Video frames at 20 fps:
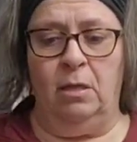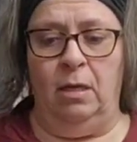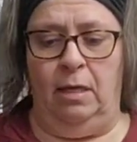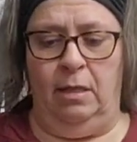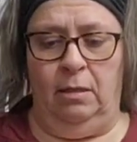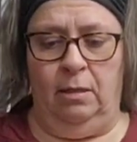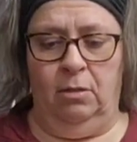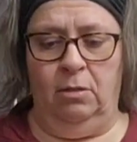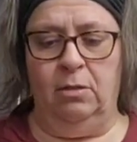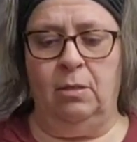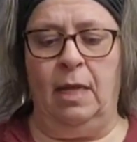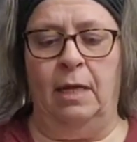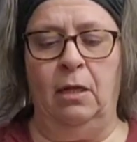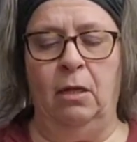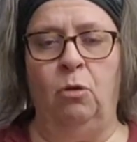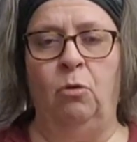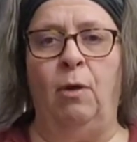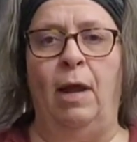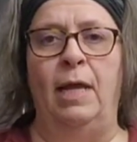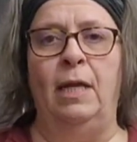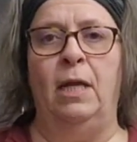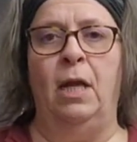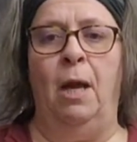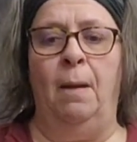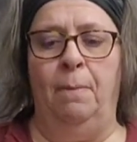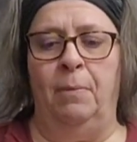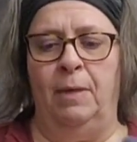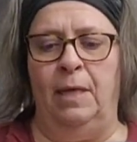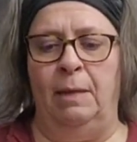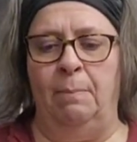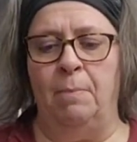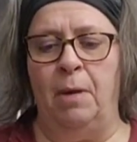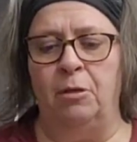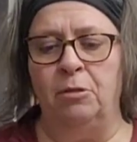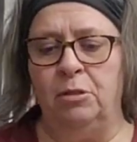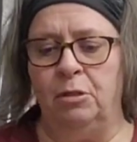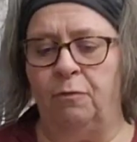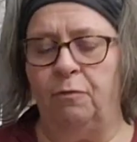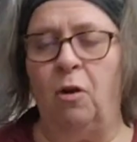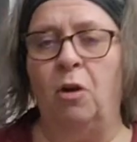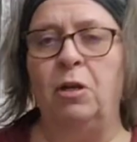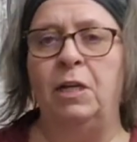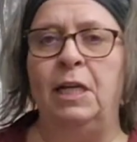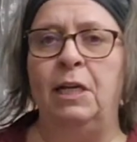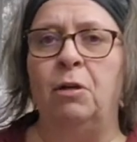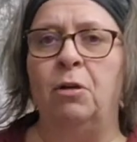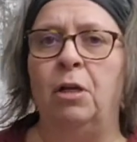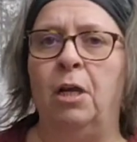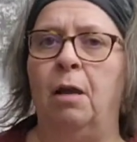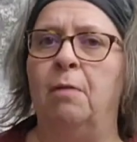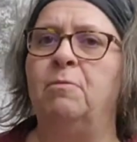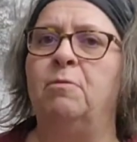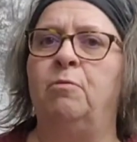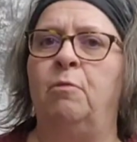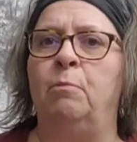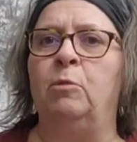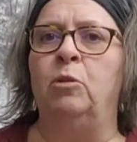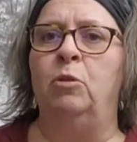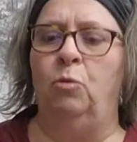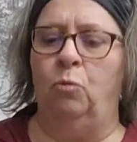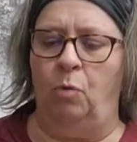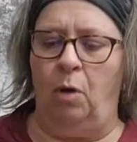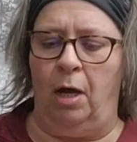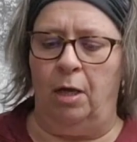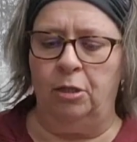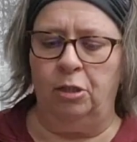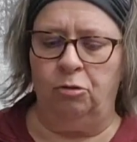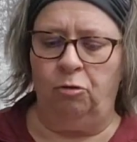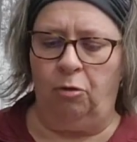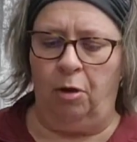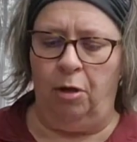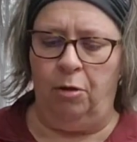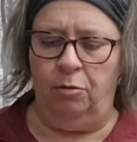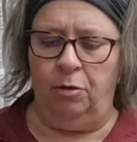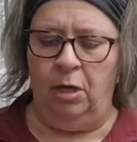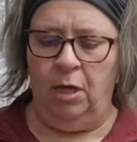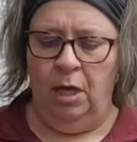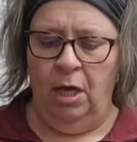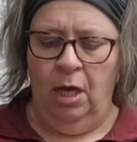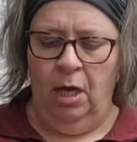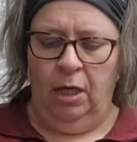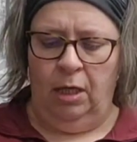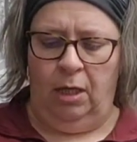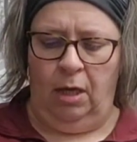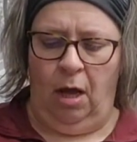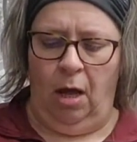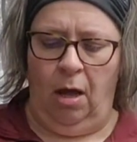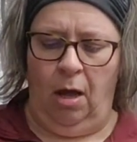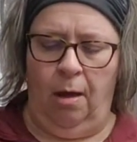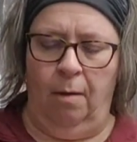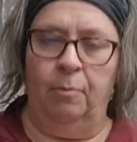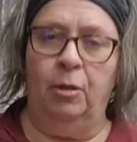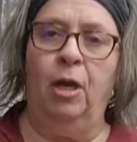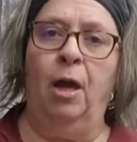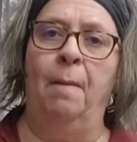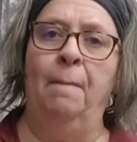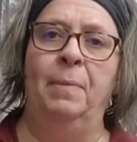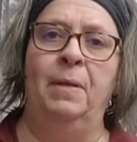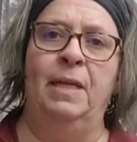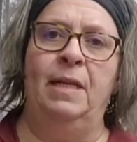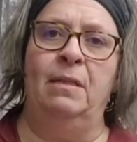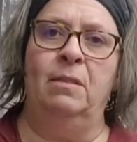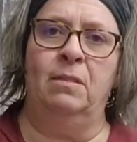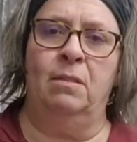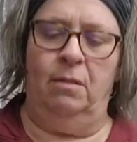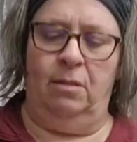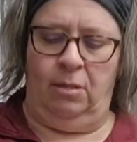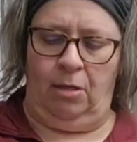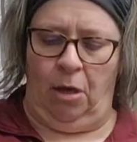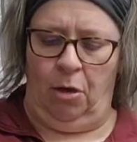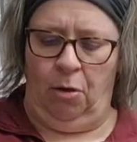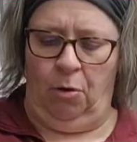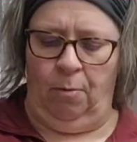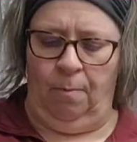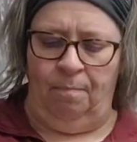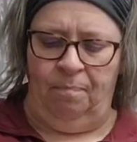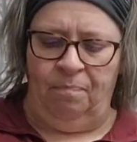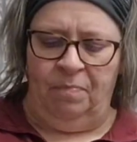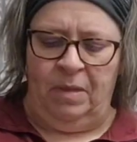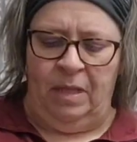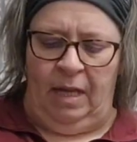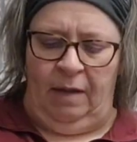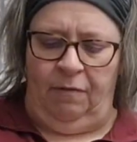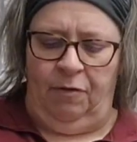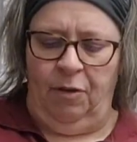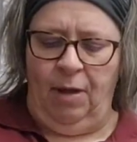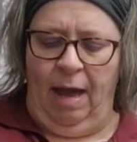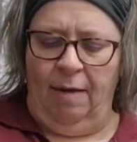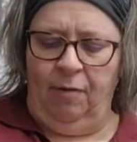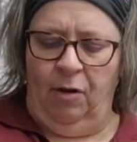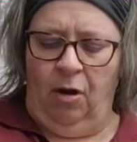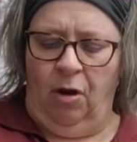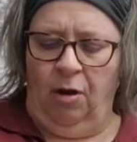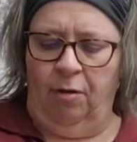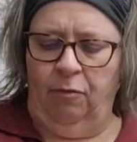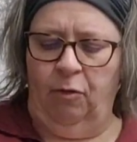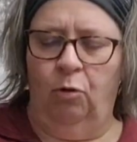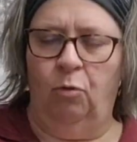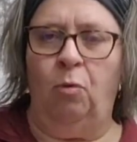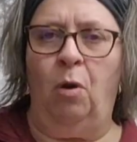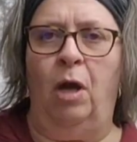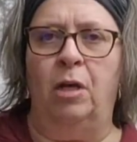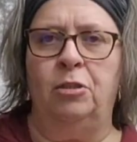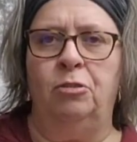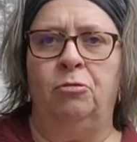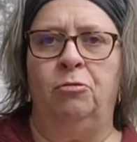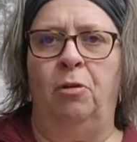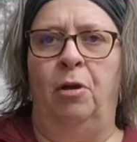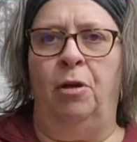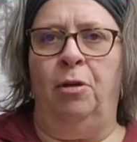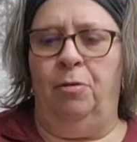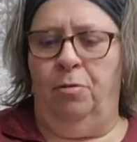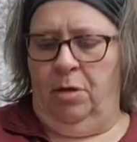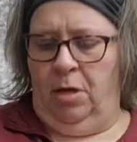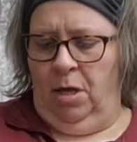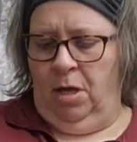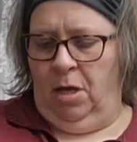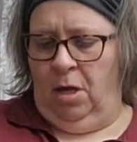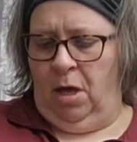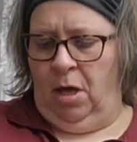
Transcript: It looks like a great company. Most of our gear comes from a garage grown companies. So if you haven't heard of garage grown